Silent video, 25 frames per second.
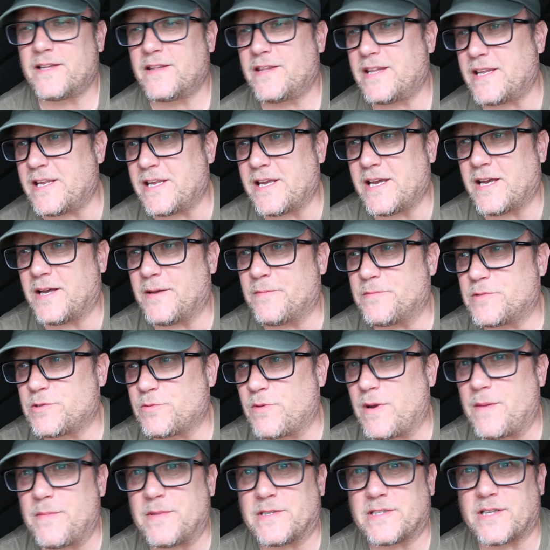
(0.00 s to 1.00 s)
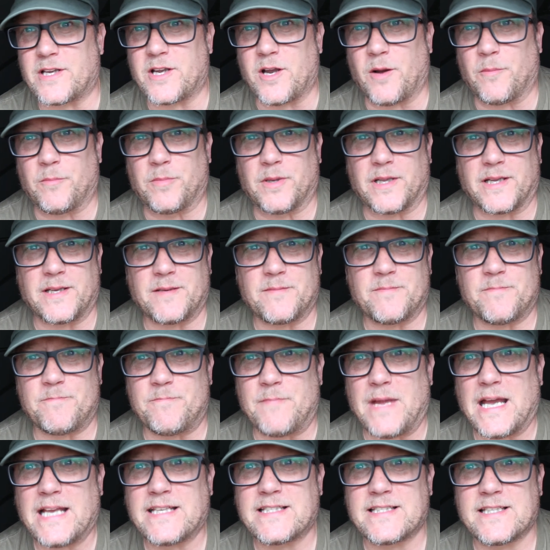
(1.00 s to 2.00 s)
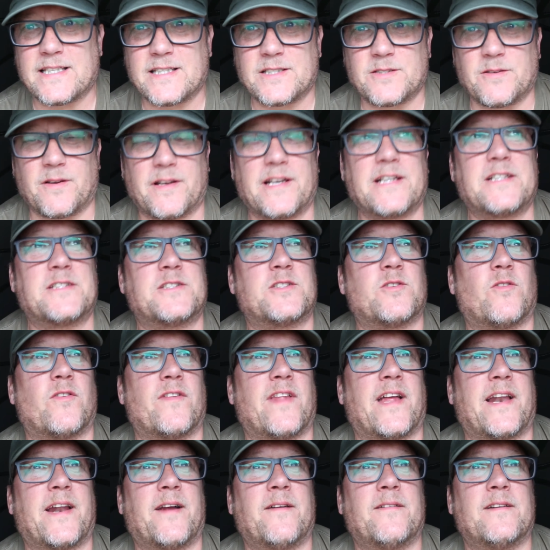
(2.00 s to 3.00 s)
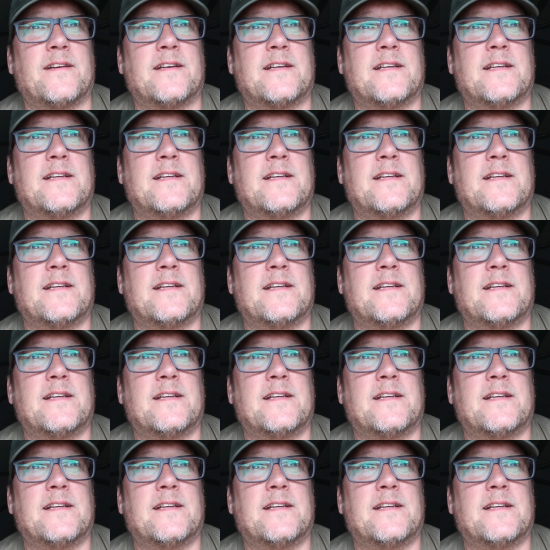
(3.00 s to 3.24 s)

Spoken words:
The swim is a complete mess, so I need to sort that out.